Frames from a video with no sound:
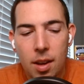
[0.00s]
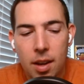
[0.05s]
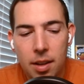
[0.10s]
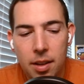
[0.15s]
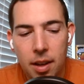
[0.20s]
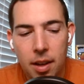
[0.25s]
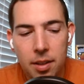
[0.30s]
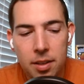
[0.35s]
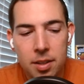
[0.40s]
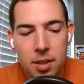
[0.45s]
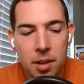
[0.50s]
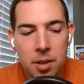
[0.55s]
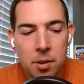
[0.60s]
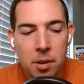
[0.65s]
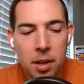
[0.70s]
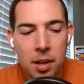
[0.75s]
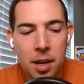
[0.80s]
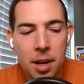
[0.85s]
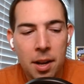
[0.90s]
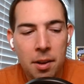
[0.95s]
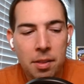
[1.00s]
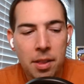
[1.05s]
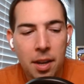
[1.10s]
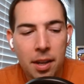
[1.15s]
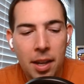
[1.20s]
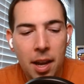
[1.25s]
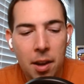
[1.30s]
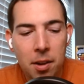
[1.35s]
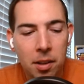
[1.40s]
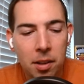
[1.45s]
I saw you getting out
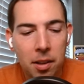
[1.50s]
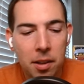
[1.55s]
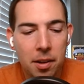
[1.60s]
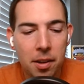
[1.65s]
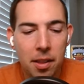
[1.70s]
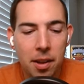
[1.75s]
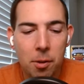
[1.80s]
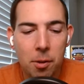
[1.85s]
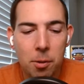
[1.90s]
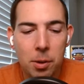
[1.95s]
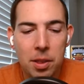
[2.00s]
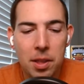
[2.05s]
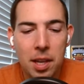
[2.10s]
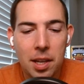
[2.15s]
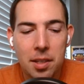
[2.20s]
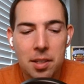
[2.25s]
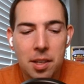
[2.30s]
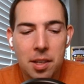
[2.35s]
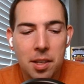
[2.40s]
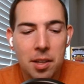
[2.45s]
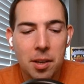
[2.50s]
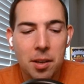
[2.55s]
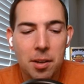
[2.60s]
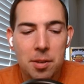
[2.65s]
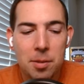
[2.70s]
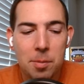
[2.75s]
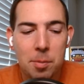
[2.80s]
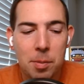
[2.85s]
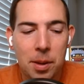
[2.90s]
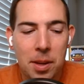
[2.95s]
that calculator there with the 18
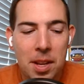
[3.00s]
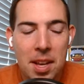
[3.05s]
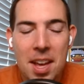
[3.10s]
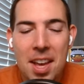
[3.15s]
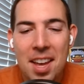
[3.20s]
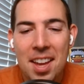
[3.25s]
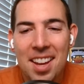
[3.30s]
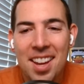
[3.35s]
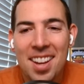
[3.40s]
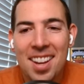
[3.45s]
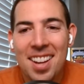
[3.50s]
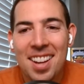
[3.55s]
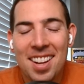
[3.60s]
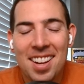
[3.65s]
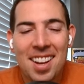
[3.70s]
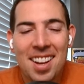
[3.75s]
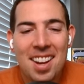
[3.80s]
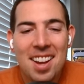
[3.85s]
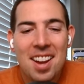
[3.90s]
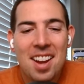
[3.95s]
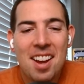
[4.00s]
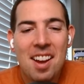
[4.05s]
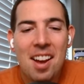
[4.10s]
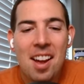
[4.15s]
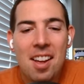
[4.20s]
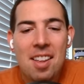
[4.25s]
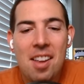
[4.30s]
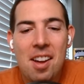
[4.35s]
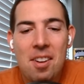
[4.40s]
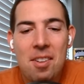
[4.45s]
years, but
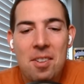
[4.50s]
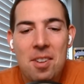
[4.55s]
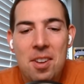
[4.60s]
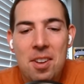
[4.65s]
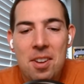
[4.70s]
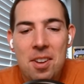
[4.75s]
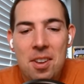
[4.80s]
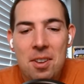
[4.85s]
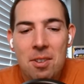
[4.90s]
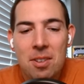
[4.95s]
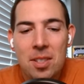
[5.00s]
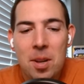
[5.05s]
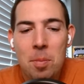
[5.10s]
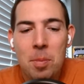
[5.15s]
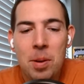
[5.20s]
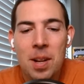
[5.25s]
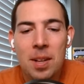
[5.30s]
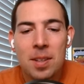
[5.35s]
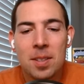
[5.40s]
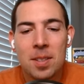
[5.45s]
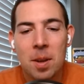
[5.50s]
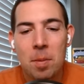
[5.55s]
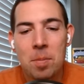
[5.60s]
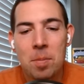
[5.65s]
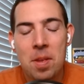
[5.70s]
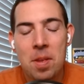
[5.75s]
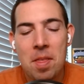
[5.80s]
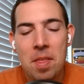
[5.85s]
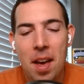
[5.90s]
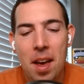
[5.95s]
yeah, no, you stumbled on
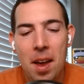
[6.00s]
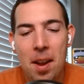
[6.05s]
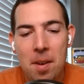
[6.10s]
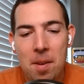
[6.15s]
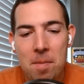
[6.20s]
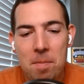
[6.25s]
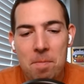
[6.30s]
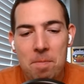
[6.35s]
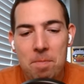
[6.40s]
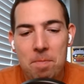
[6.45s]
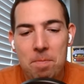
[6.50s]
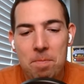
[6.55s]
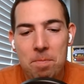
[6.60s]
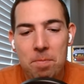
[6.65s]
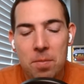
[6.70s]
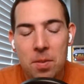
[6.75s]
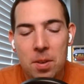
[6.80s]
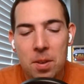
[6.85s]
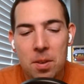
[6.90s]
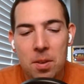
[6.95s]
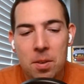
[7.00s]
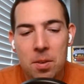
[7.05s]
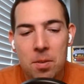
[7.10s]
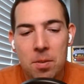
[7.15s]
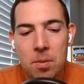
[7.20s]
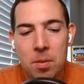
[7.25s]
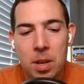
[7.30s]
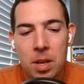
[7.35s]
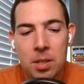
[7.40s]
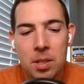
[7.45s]
something that
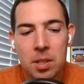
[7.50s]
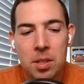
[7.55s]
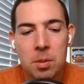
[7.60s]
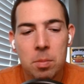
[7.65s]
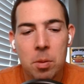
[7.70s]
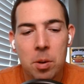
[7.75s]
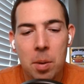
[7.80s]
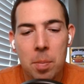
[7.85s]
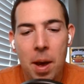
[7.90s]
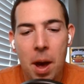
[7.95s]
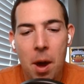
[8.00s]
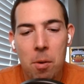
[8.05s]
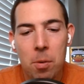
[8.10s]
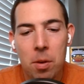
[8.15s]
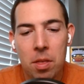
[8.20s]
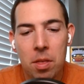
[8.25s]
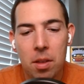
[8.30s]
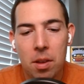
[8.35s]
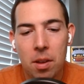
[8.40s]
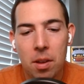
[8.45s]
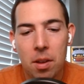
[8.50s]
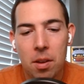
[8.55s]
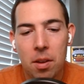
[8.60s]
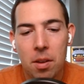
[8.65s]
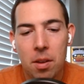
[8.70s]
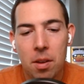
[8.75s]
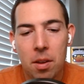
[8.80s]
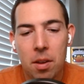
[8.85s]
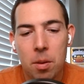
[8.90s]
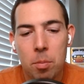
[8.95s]
we actually spoke about with a
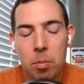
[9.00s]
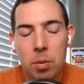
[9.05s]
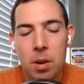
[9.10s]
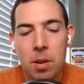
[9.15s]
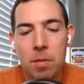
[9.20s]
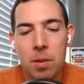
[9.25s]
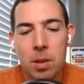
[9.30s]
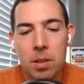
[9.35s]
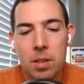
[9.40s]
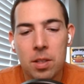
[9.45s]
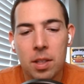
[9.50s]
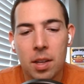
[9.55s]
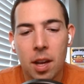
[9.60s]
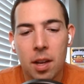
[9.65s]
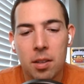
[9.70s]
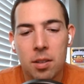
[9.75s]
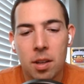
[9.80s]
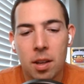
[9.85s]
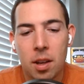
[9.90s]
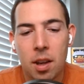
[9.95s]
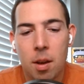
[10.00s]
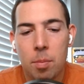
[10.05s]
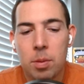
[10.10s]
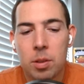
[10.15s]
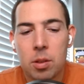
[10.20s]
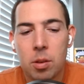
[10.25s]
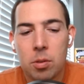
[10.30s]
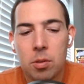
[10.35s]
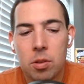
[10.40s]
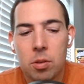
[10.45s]
previous guest,
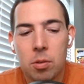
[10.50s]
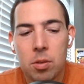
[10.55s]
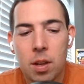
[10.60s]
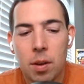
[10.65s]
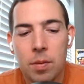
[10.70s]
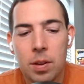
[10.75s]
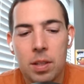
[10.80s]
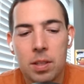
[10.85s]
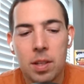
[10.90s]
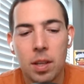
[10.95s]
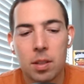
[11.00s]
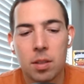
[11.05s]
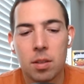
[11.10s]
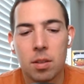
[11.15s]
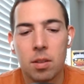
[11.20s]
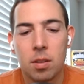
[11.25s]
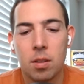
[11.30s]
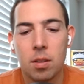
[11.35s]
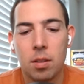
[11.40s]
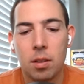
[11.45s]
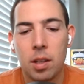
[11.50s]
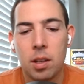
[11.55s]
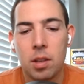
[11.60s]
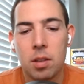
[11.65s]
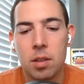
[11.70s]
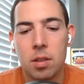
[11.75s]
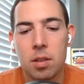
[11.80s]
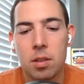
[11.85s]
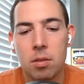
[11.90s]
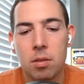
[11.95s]
episode 276,
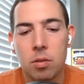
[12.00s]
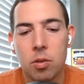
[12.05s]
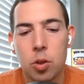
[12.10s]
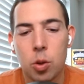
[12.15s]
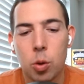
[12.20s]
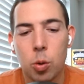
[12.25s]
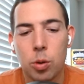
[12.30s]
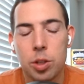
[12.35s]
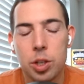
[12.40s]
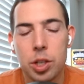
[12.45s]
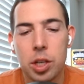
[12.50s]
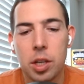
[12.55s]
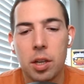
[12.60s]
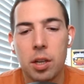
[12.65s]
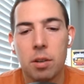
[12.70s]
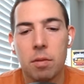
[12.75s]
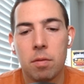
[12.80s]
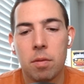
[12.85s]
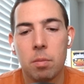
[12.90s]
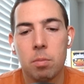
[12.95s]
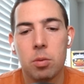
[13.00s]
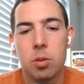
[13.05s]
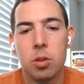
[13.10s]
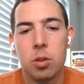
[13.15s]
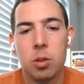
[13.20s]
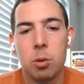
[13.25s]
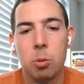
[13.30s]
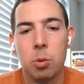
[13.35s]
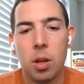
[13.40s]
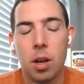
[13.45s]
Liz Georgie from
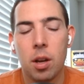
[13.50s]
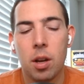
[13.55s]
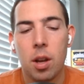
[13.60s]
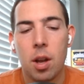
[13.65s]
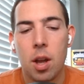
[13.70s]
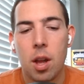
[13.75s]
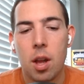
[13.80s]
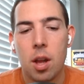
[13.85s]
Suna.